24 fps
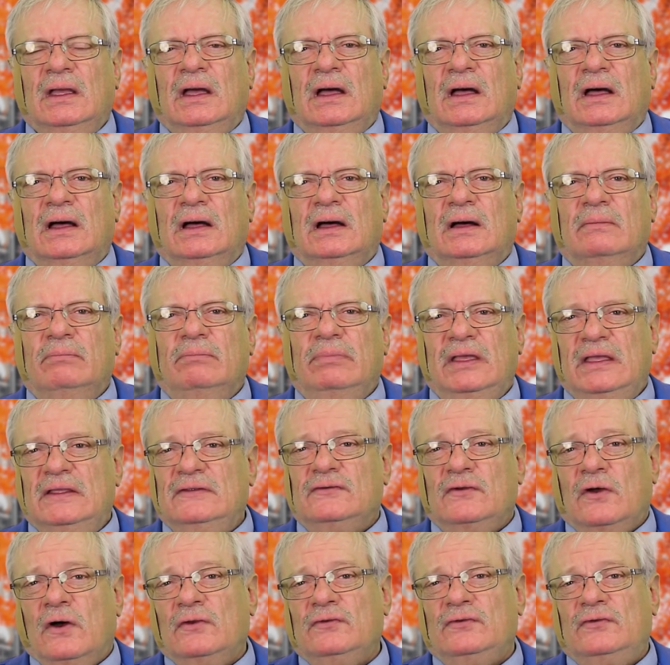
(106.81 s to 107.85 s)
Uh, beans
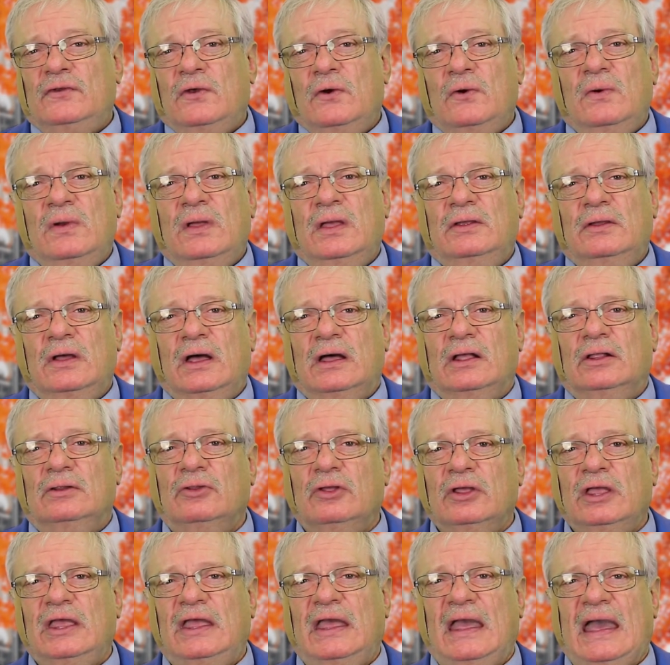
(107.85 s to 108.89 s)
also uh,
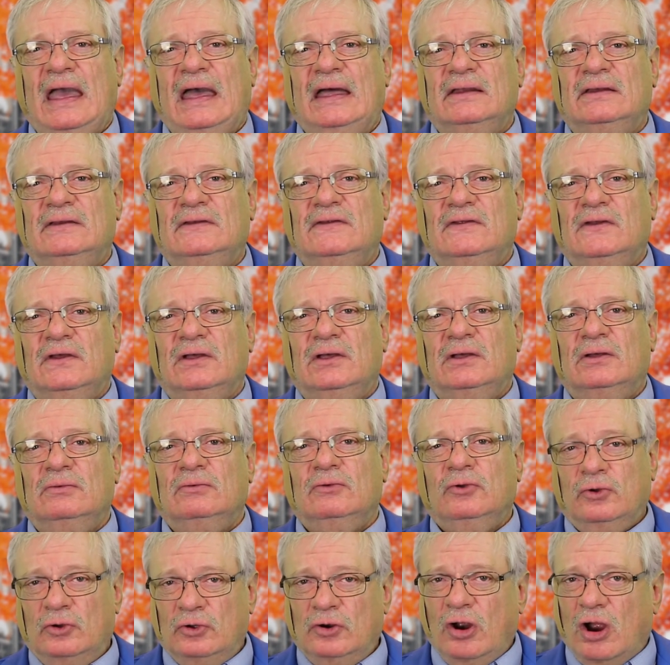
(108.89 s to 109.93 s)
looking at uh,
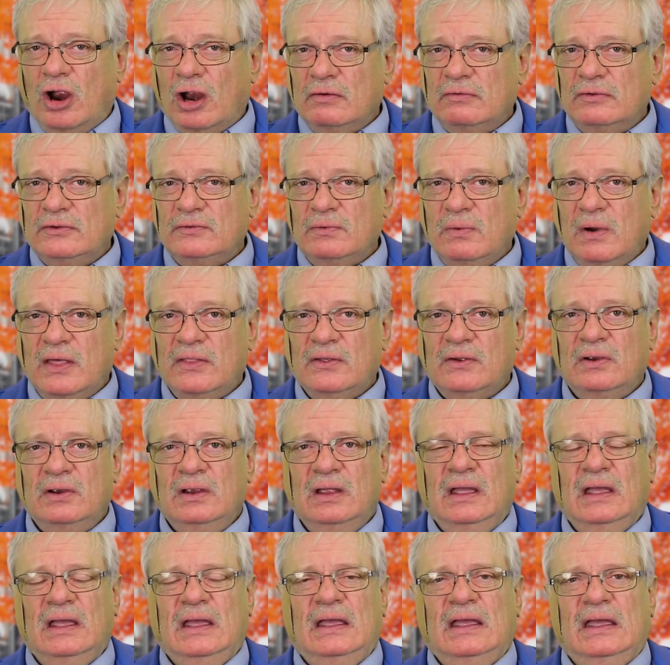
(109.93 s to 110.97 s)
good harvest weather
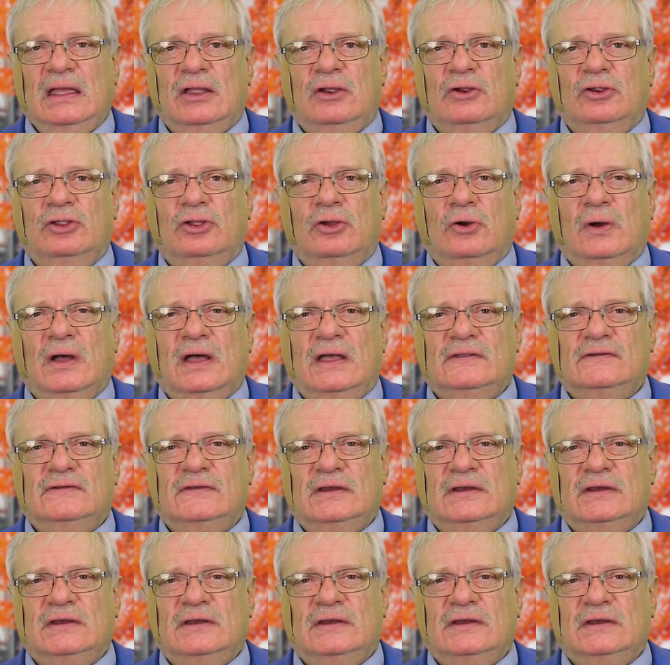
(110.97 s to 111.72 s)
here in U.S.